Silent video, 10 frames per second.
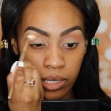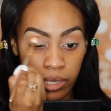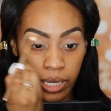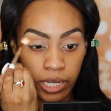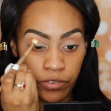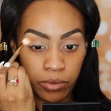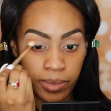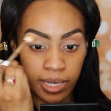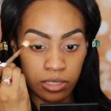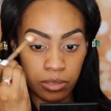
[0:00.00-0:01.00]
It kind of
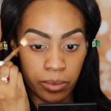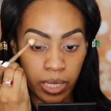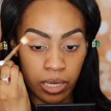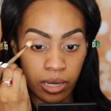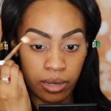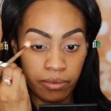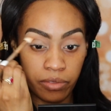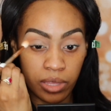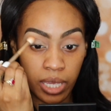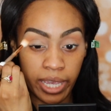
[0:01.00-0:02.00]
reminds me of
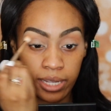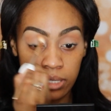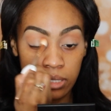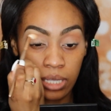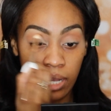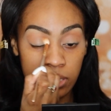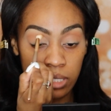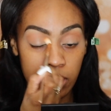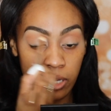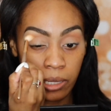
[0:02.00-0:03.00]
the
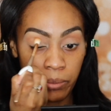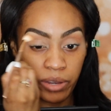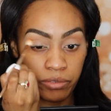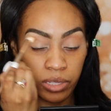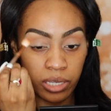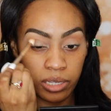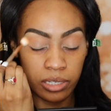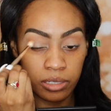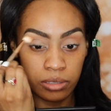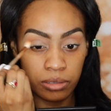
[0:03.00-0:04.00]
Anastasia Beverly
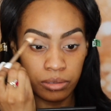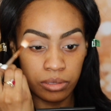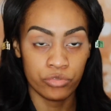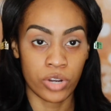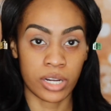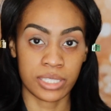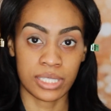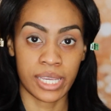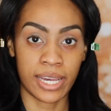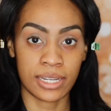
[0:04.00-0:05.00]
Hills Raw
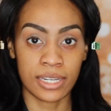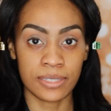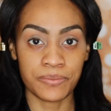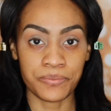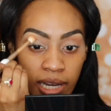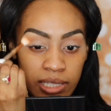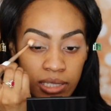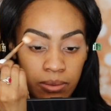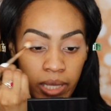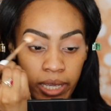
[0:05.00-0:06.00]
Sienna.
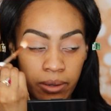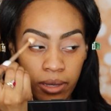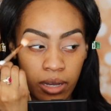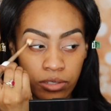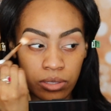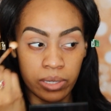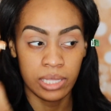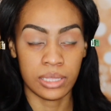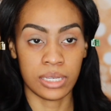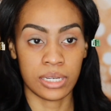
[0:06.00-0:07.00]
That's like also
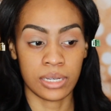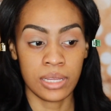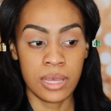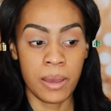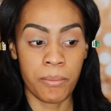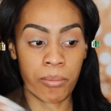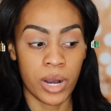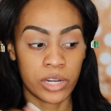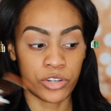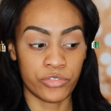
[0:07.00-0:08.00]
in the
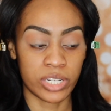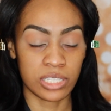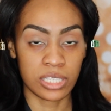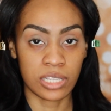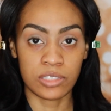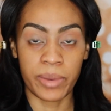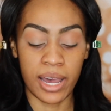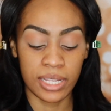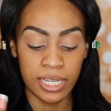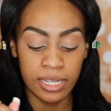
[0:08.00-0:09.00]
Modern Renaissance
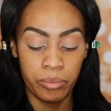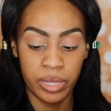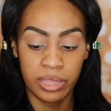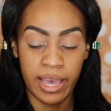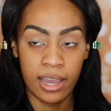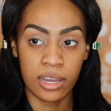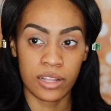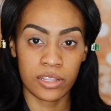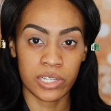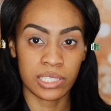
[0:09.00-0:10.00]
palette, but that
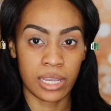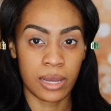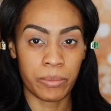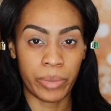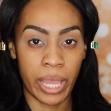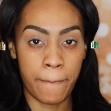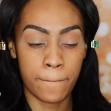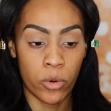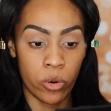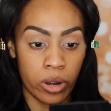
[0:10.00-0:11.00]
color is like a bit
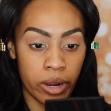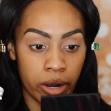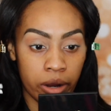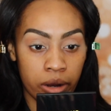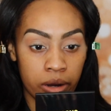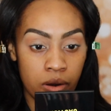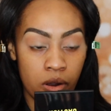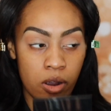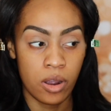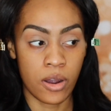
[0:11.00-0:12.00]
more
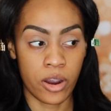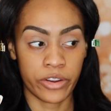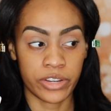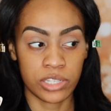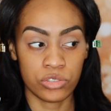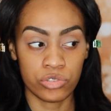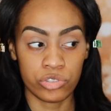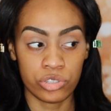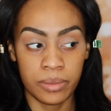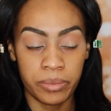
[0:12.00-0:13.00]
orange.